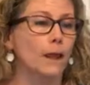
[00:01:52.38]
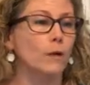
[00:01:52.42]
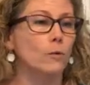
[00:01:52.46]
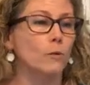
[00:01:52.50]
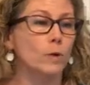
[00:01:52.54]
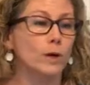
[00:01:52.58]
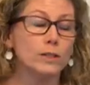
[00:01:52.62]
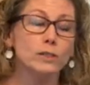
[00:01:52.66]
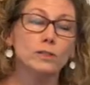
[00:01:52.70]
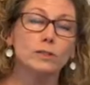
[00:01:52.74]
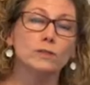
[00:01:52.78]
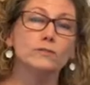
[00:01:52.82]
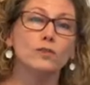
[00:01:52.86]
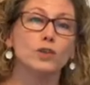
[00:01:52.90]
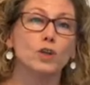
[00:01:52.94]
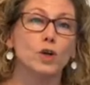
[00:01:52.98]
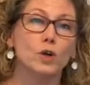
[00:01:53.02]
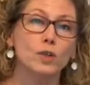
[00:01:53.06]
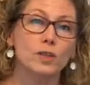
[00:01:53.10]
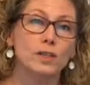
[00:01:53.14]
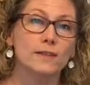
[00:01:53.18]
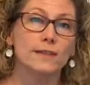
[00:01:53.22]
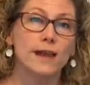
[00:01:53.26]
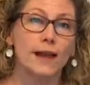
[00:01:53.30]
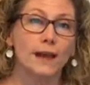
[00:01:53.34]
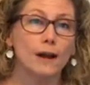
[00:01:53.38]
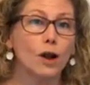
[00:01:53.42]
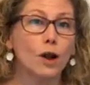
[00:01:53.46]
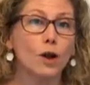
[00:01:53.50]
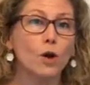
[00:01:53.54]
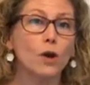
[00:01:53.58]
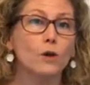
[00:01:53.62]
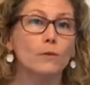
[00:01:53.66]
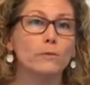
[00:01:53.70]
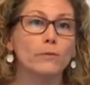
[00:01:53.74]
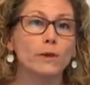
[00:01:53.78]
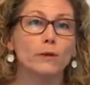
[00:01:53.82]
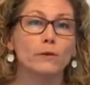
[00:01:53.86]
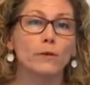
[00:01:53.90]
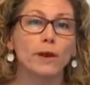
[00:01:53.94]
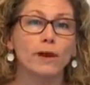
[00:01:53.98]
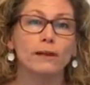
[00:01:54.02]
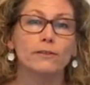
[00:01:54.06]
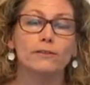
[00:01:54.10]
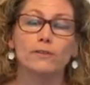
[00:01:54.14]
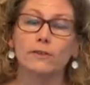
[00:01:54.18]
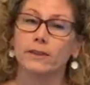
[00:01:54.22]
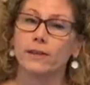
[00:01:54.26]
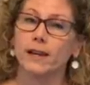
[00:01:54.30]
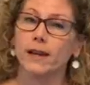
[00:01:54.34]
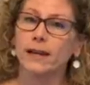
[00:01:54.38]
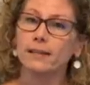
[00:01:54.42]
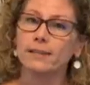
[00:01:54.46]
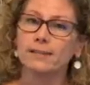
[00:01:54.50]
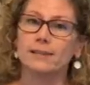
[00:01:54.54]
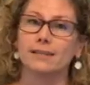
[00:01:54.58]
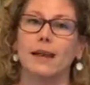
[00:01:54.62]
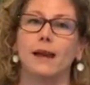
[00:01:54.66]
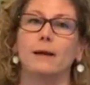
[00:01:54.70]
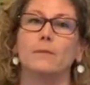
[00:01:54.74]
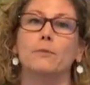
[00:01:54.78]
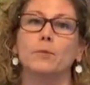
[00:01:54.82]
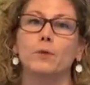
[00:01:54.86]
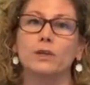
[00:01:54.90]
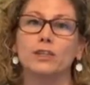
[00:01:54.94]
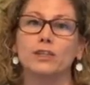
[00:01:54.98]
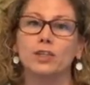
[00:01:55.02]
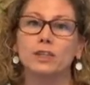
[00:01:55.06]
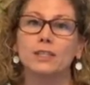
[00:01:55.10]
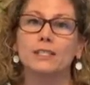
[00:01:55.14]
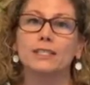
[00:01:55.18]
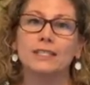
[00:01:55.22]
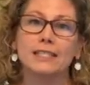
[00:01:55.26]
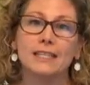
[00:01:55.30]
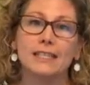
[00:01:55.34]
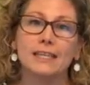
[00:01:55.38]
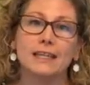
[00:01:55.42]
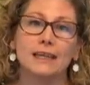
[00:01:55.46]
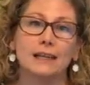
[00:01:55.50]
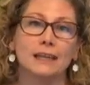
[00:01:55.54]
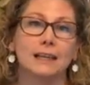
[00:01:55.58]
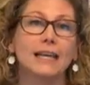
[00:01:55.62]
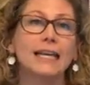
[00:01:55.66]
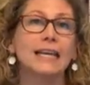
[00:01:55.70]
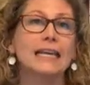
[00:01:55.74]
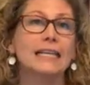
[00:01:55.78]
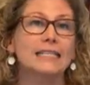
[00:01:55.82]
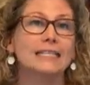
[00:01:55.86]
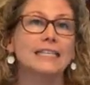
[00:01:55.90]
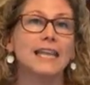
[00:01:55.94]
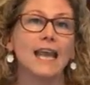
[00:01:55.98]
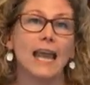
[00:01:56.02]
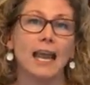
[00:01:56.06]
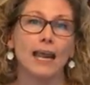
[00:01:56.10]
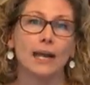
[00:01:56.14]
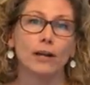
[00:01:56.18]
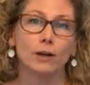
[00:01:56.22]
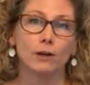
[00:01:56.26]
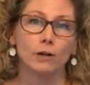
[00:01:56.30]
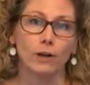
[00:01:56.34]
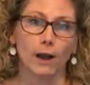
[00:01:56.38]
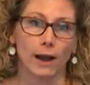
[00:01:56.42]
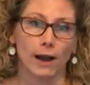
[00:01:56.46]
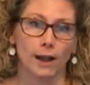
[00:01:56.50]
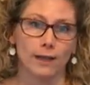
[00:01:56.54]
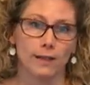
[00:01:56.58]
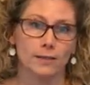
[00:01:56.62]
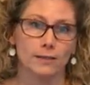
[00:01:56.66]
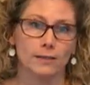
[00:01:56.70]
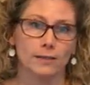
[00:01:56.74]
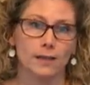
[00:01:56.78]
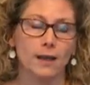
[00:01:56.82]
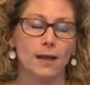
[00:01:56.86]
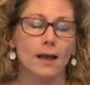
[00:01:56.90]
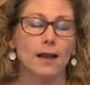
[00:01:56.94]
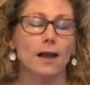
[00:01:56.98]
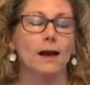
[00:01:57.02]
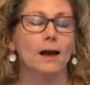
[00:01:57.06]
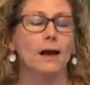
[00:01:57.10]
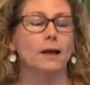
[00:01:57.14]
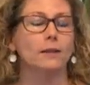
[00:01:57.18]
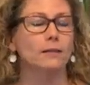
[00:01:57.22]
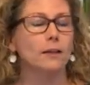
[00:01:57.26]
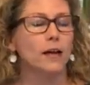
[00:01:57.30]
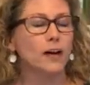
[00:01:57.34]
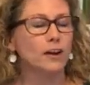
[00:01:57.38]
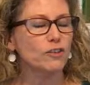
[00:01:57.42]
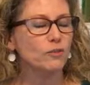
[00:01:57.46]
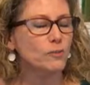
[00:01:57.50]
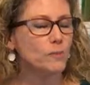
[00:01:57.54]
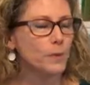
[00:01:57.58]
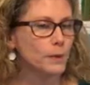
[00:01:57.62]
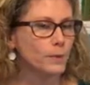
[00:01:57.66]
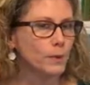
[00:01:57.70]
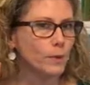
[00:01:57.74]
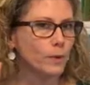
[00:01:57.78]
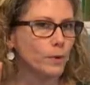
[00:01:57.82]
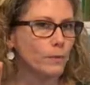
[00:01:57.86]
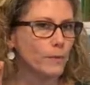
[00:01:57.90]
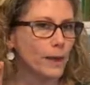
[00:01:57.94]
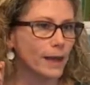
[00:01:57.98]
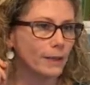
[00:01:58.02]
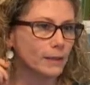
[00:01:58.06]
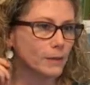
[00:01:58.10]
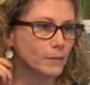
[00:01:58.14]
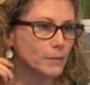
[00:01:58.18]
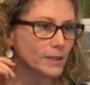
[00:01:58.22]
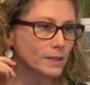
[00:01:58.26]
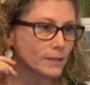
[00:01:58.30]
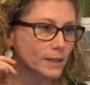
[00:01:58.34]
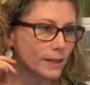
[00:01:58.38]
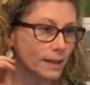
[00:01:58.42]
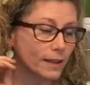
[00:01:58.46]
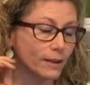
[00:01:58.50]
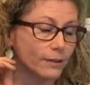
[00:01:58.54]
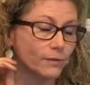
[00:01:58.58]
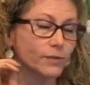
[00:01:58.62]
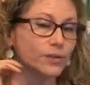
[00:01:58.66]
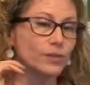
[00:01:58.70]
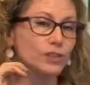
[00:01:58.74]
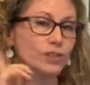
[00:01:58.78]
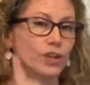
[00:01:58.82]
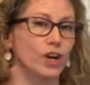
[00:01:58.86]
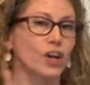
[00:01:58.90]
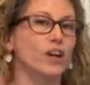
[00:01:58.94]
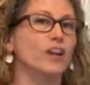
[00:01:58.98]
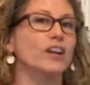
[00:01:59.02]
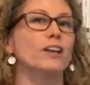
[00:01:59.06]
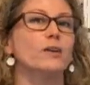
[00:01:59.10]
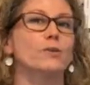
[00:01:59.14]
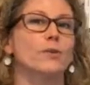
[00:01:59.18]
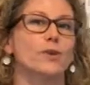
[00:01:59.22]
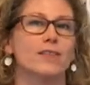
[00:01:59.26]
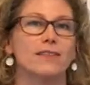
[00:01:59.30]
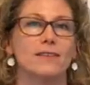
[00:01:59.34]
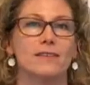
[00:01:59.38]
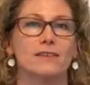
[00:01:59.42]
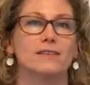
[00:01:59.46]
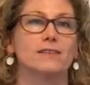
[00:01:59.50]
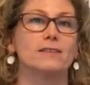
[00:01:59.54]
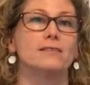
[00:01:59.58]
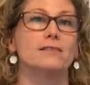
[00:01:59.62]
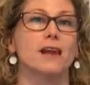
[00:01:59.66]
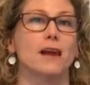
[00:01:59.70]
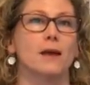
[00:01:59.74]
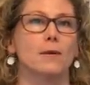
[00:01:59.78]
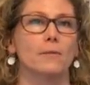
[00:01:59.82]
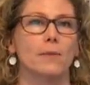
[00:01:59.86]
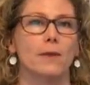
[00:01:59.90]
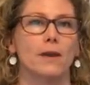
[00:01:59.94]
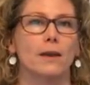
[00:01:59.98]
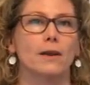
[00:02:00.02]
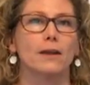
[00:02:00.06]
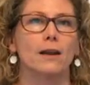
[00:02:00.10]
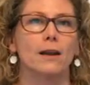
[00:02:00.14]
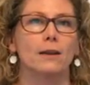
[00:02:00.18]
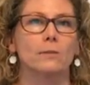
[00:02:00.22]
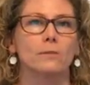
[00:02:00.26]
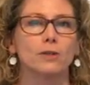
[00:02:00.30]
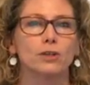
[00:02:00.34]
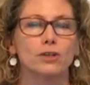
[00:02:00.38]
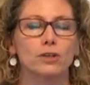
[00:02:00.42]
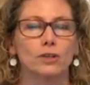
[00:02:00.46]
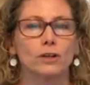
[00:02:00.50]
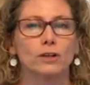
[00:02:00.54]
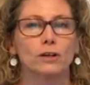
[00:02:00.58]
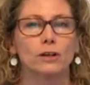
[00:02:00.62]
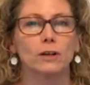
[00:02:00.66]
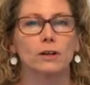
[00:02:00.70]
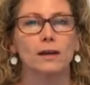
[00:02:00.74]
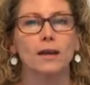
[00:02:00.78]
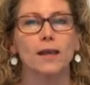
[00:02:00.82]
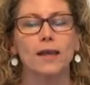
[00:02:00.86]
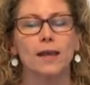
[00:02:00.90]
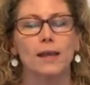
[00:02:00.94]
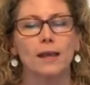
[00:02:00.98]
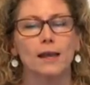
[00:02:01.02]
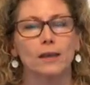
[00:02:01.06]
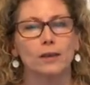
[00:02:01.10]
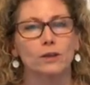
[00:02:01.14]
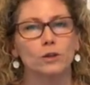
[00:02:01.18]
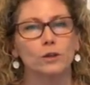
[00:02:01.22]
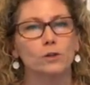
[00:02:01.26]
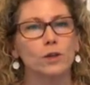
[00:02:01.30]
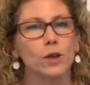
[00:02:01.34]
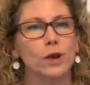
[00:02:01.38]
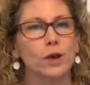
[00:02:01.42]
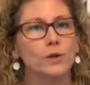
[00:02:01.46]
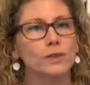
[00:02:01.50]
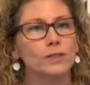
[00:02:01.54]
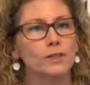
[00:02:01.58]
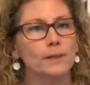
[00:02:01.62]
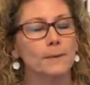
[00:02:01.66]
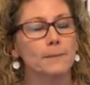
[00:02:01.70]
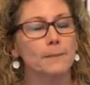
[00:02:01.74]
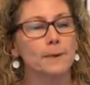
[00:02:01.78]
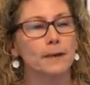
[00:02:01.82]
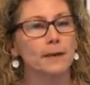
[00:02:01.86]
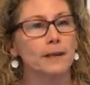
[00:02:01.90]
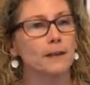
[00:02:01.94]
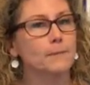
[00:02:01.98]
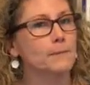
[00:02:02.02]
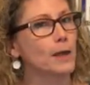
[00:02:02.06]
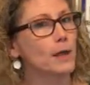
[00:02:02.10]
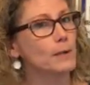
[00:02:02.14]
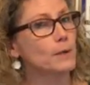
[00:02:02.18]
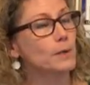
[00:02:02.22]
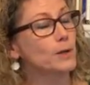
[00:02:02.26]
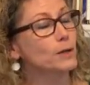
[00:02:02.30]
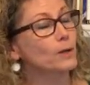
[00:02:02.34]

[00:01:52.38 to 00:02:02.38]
Once you've chosen that home, you're ready for the next step, which is C, containerize. A lot of people make the mistake of starting with this step, and I'm sure you know somebody, maybe